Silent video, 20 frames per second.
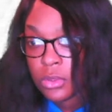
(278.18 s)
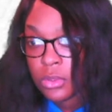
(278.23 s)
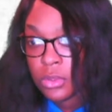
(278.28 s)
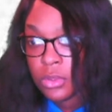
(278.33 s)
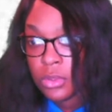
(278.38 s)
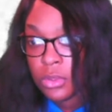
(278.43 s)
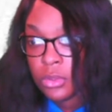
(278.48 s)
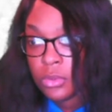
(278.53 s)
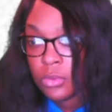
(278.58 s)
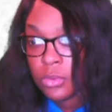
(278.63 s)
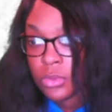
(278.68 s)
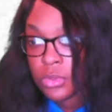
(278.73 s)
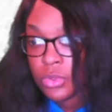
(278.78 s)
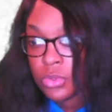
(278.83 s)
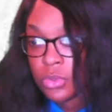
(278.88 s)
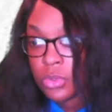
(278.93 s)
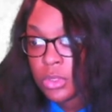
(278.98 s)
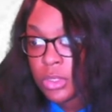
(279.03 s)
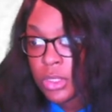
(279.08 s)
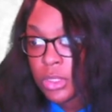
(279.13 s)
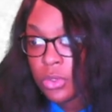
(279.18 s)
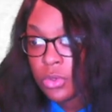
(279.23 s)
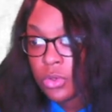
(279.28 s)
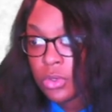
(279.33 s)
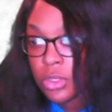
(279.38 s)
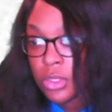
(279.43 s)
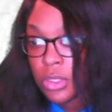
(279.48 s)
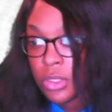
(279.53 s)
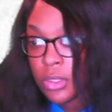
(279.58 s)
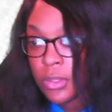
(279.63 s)
And once you click
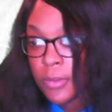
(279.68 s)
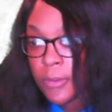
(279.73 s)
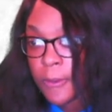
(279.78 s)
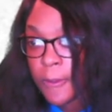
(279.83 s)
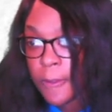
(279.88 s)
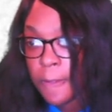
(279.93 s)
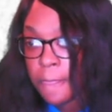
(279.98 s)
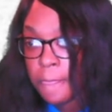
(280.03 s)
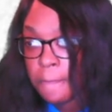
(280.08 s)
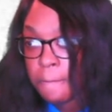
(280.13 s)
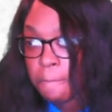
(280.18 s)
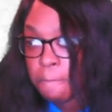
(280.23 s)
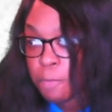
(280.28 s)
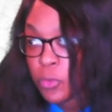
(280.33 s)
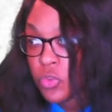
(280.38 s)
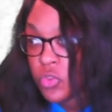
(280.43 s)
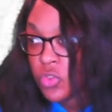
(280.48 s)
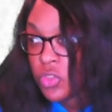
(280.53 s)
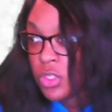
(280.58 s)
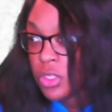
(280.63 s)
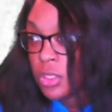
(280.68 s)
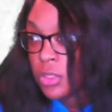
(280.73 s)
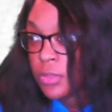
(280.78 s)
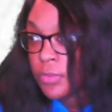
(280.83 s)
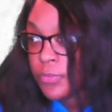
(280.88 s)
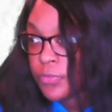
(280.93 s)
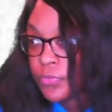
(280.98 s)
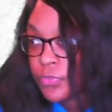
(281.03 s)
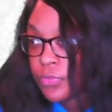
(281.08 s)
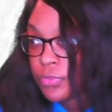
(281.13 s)
on it, you
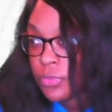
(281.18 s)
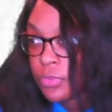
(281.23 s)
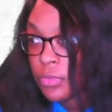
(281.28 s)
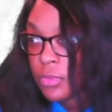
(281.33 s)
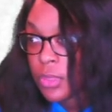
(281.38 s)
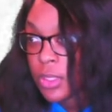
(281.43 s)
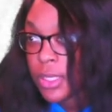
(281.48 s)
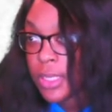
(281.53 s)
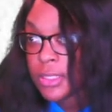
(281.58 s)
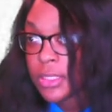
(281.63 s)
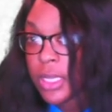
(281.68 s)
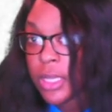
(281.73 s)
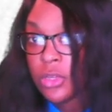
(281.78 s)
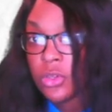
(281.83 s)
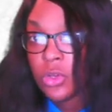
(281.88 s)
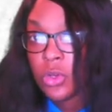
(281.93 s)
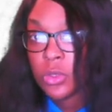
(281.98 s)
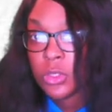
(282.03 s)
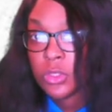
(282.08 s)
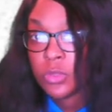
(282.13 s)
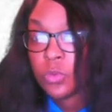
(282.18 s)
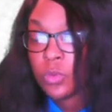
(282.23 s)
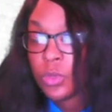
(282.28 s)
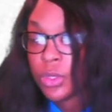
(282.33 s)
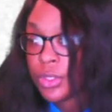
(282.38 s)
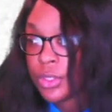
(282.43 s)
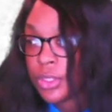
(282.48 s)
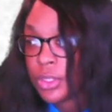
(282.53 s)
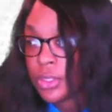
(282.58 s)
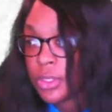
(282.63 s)
see that's how you know it's
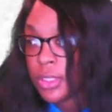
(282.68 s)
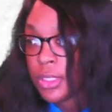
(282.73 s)
working.